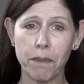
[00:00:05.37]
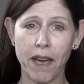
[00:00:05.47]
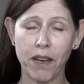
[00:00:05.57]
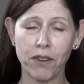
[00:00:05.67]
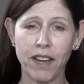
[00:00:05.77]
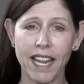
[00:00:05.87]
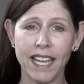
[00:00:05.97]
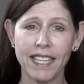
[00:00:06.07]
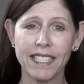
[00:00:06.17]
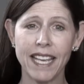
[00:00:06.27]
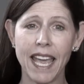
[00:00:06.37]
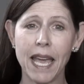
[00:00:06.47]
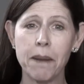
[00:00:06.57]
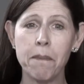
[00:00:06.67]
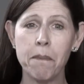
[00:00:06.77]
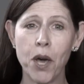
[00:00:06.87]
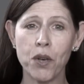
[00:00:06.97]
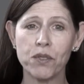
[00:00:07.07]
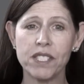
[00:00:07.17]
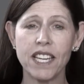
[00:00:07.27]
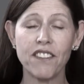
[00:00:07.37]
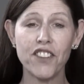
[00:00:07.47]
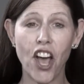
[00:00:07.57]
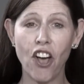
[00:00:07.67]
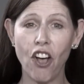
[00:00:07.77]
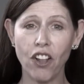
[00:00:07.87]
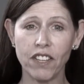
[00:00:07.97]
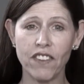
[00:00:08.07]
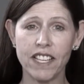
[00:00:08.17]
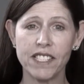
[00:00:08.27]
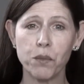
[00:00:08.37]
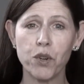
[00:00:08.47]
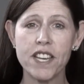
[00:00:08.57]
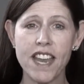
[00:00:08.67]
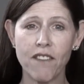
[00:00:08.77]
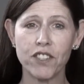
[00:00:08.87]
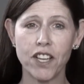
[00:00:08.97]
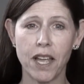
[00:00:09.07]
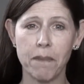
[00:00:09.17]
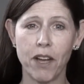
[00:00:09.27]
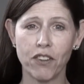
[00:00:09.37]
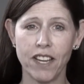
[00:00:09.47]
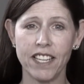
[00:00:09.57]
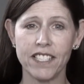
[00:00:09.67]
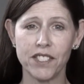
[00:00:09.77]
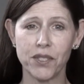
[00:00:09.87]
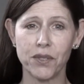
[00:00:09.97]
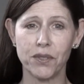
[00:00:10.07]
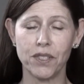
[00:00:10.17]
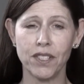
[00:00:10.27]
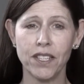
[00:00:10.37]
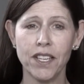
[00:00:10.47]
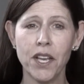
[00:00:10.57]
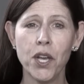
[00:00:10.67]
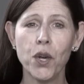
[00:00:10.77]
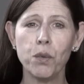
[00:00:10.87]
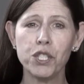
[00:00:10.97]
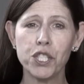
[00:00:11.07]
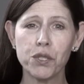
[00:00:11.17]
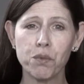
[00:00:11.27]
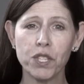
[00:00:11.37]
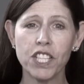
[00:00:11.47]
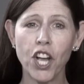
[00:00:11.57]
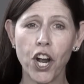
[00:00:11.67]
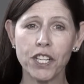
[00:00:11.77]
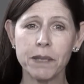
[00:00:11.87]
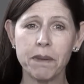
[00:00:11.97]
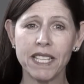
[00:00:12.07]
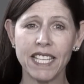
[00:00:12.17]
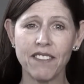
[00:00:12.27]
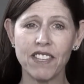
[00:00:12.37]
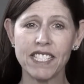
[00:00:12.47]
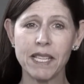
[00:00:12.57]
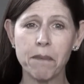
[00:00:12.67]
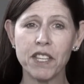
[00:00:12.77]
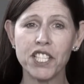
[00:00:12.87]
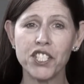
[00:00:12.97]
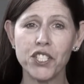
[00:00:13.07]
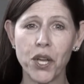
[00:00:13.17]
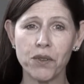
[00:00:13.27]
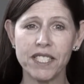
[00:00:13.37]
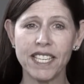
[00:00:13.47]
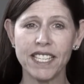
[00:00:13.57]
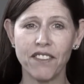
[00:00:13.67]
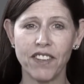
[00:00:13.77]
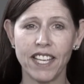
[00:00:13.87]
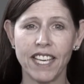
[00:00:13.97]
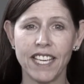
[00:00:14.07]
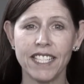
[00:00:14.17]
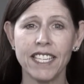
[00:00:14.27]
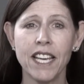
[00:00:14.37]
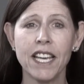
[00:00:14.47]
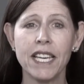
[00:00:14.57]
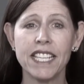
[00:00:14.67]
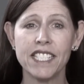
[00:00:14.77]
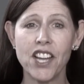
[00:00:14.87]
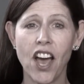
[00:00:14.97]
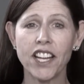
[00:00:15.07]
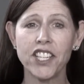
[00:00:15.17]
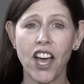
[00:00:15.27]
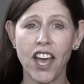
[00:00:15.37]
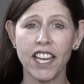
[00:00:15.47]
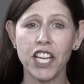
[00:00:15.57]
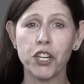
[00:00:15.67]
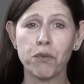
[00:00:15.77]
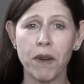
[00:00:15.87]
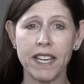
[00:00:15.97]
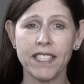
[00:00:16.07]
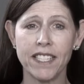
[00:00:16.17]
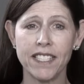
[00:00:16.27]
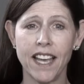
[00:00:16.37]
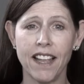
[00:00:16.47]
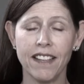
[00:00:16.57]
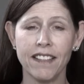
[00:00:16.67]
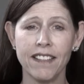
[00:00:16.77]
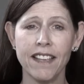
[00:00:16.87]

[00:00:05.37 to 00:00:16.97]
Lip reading: about credit, and most, if not all of us, were never taught about credit in school, which is really hard to believe that something so significant is not taught in great detail.